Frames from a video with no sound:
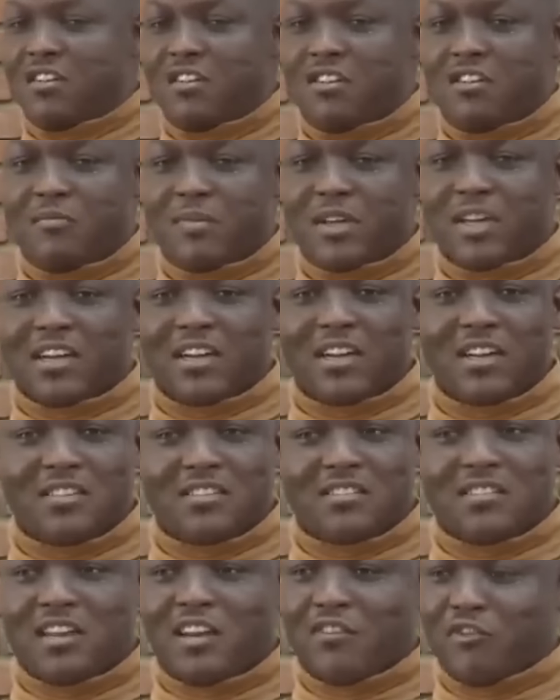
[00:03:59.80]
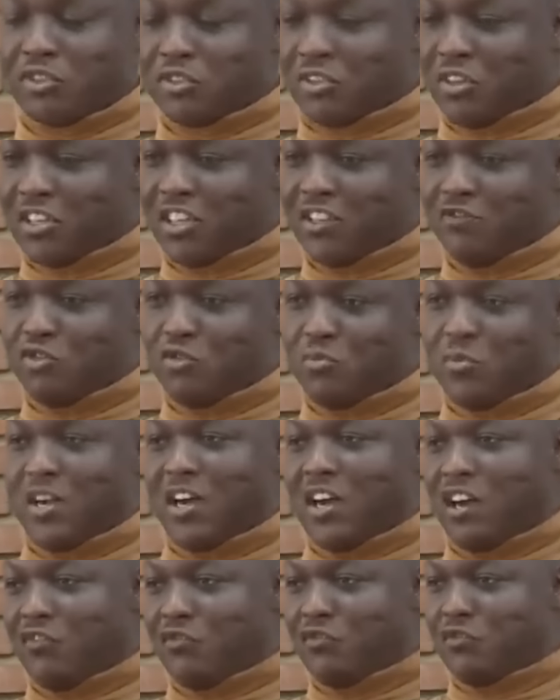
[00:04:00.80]
has been a recurring challenge,
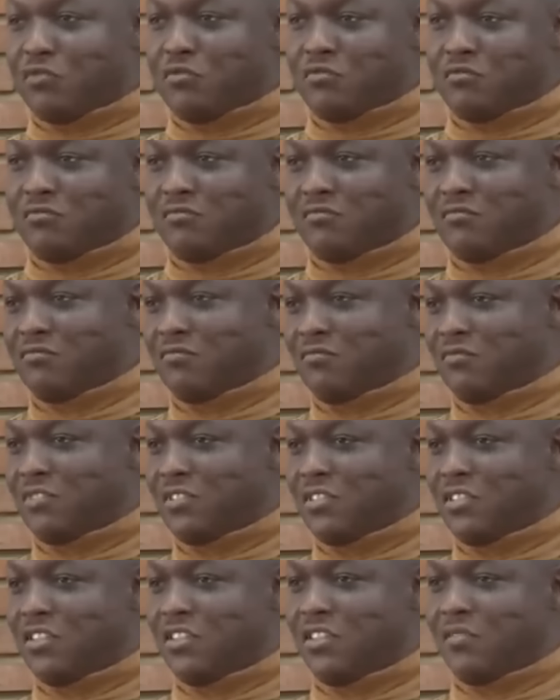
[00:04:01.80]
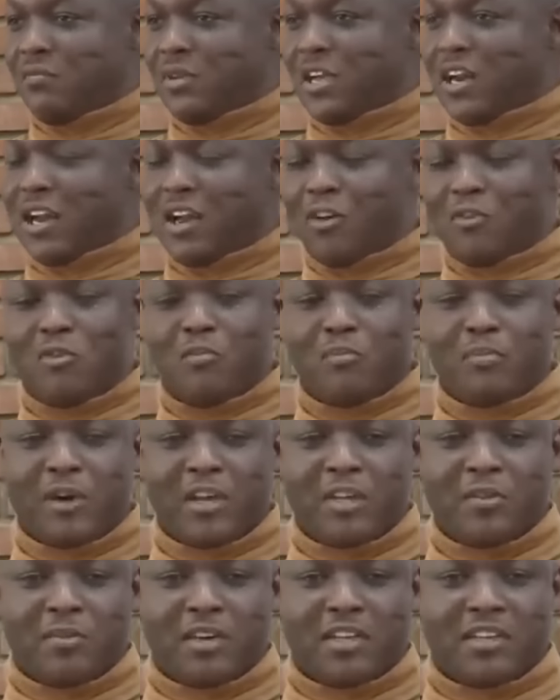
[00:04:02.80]
particularly for those
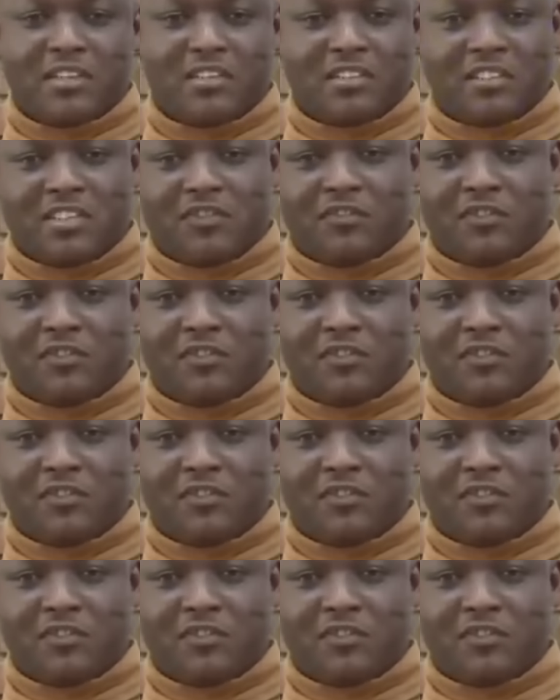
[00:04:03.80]
residing in rural